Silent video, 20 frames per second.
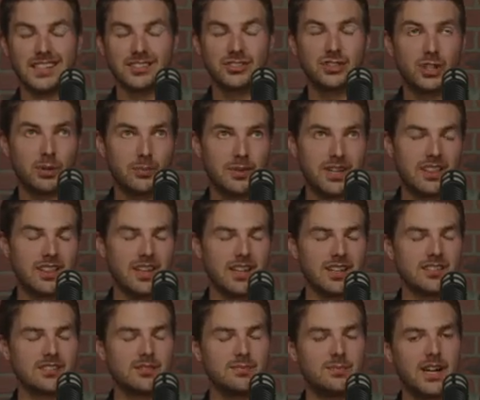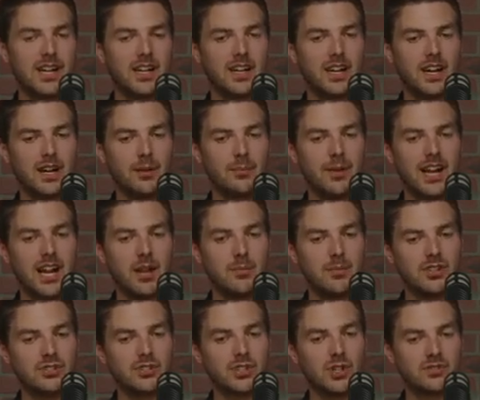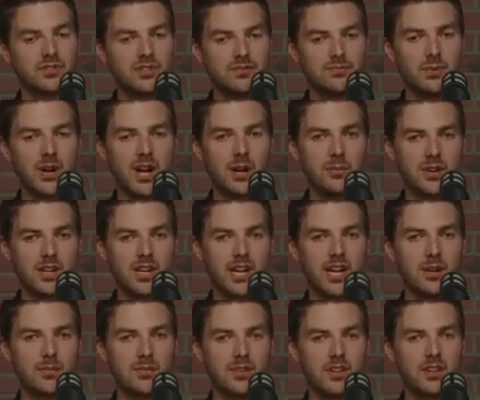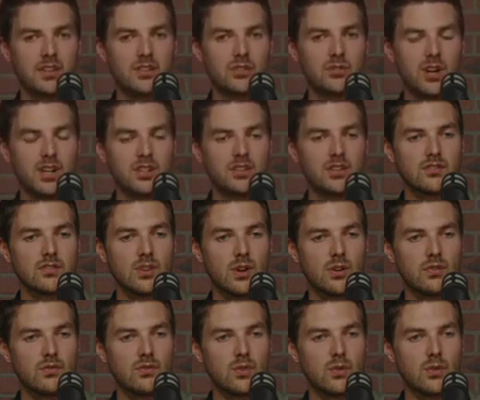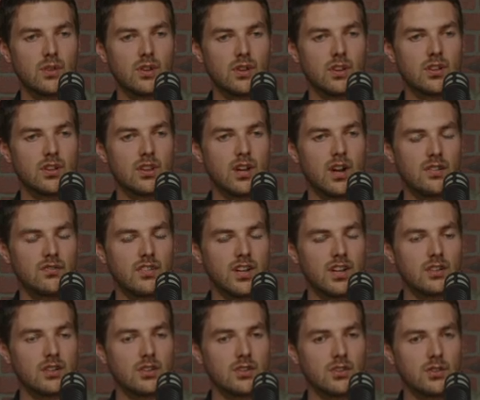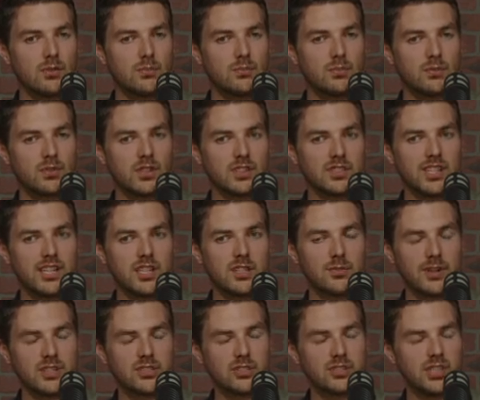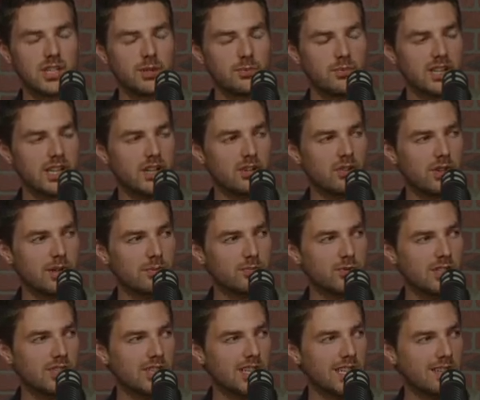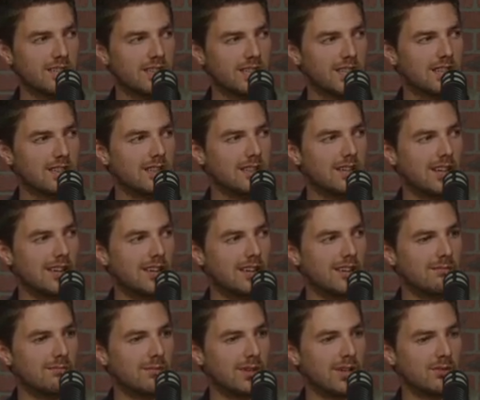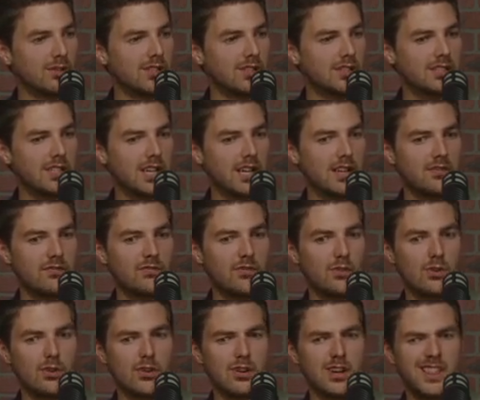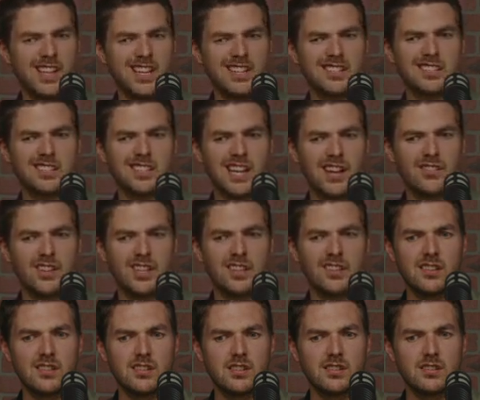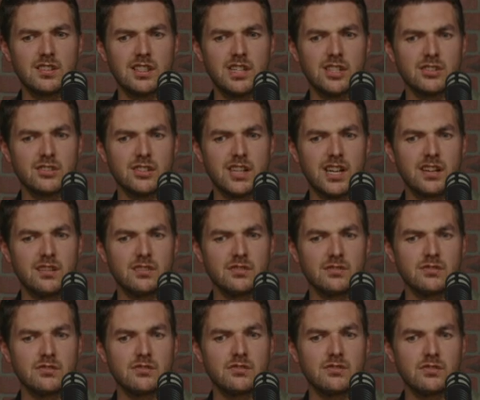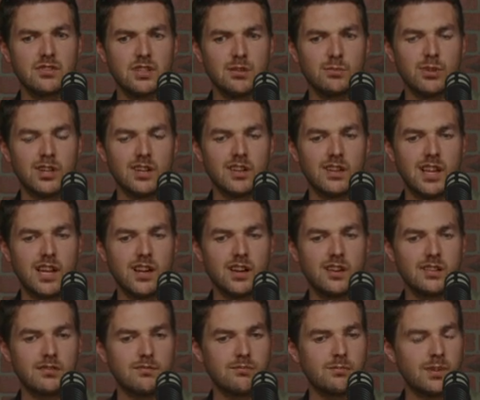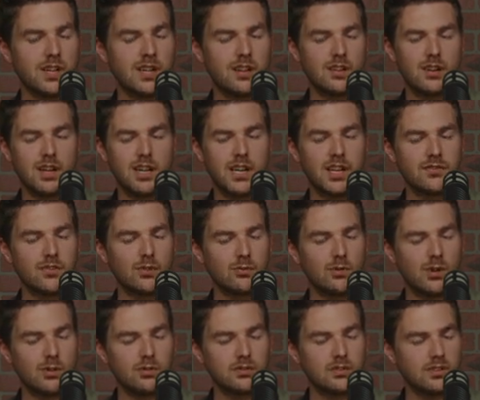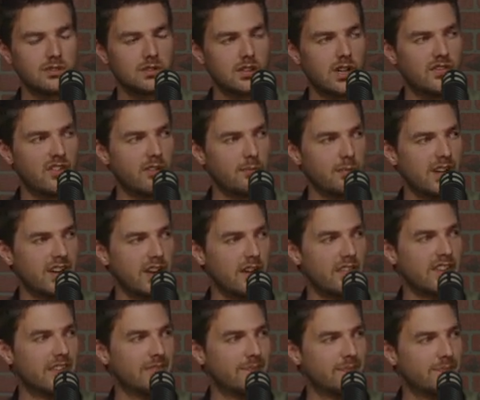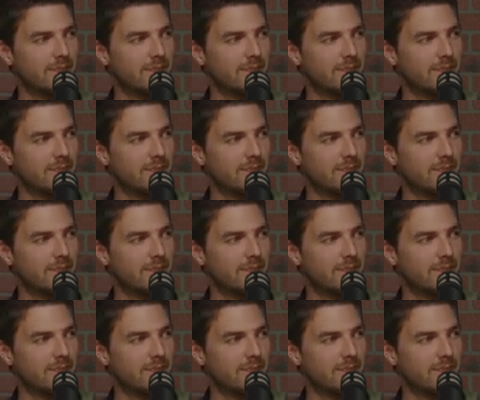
Yeah, so many things. But my name is Joseph Bramwood. I am the Director of Growth for the Huffaker Group, real estate expansion team with Keller Williams Realty. Been in real estate for, I think, 7 years now, somewhere in there, and been in a lot of different roles and loved every minute of it.